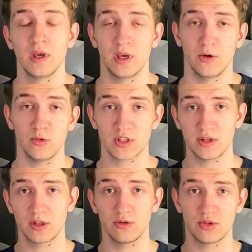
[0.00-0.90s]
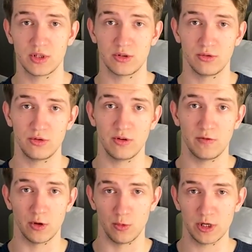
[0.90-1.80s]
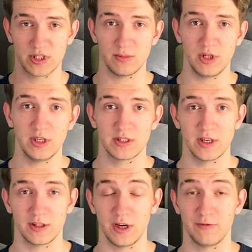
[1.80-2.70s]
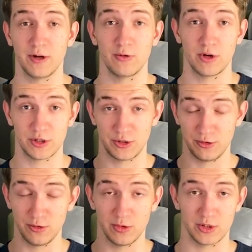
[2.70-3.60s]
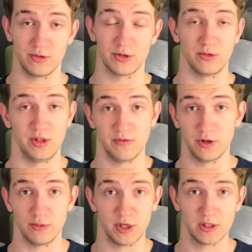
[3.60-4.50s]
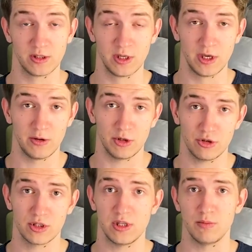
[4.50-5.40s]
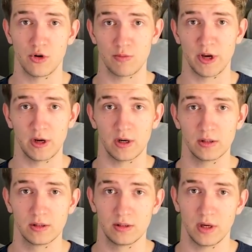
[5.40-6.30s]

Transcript: And once they closed the studio, there were some leaks that Hi-Fi Rush 2 was also in development, which honestly broke my heart.